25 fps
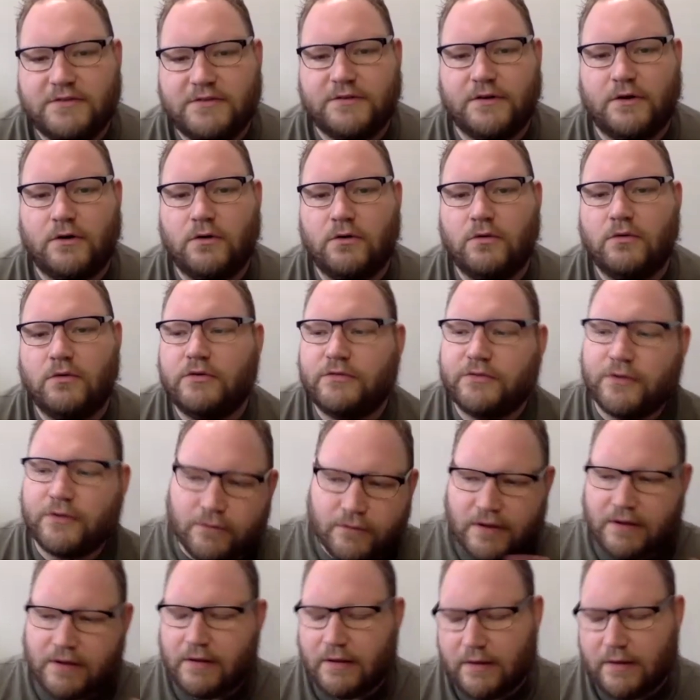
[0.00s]
So
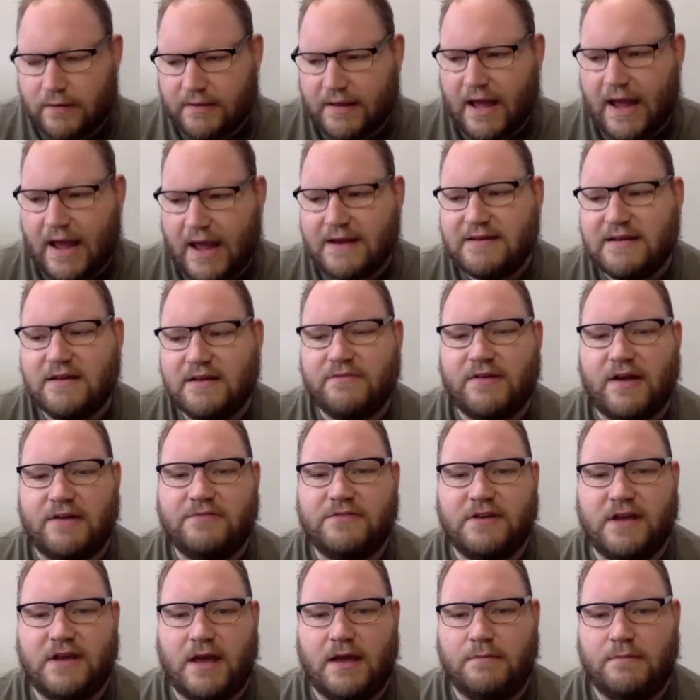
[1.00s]
the idea of
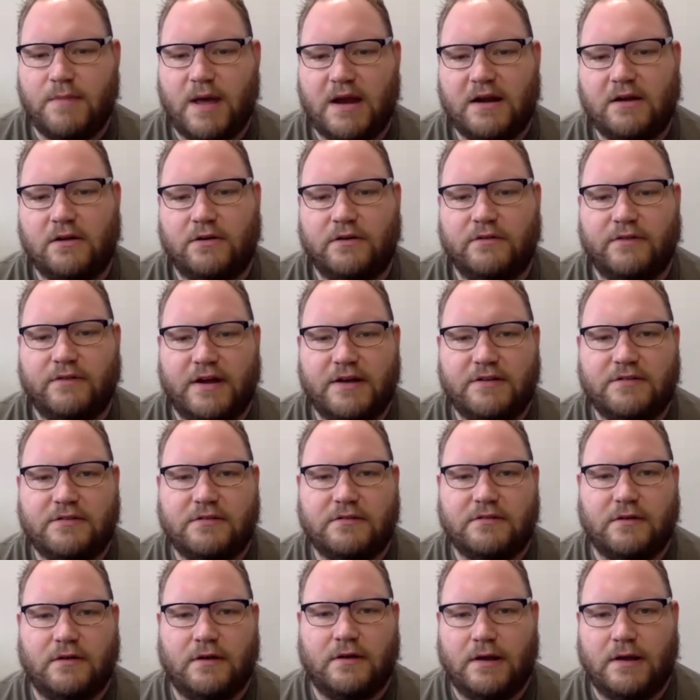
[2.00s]
FDA medical device,